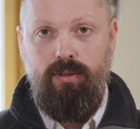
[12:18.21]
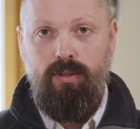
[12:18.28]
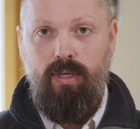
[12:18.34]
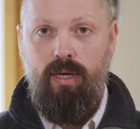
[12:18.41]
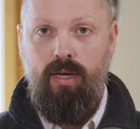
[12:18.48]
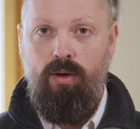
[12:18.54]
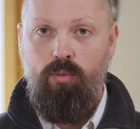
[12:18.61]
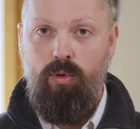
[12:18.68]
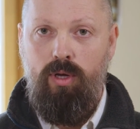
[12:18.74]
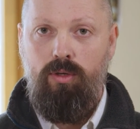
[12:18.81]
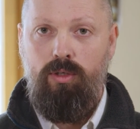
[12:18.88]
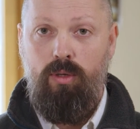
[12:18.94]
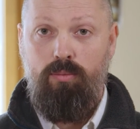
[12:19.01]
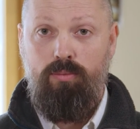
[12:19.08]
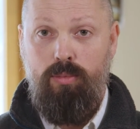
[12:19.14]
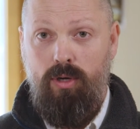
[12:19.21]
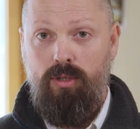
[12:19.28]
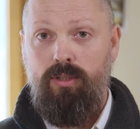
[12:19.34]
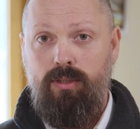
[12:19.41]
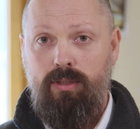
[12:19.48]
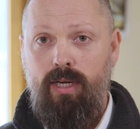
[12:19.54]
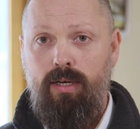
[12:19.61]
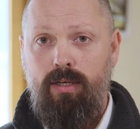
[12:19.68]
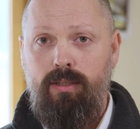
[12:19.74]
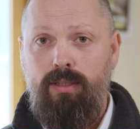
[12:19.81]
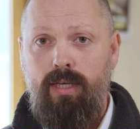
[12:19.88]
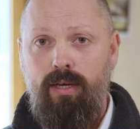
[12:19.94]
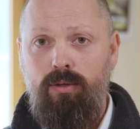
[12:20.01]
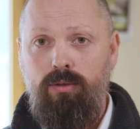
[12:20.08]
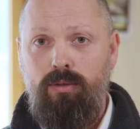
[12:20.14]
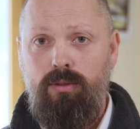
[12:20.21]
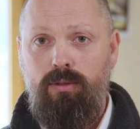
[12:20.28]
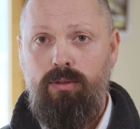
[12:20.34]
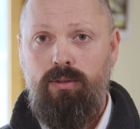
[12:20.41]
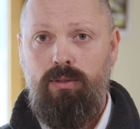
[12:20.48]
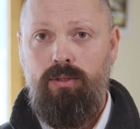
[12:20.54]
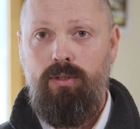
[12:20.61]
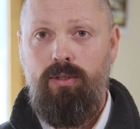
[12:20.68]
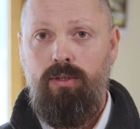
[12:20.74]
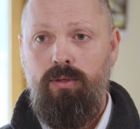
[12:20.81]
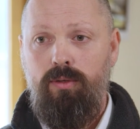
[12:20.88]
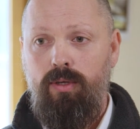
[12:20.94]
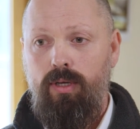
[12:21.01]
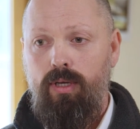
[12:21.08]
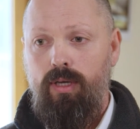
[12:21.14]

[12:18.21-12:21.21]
and we use our person-centered skills to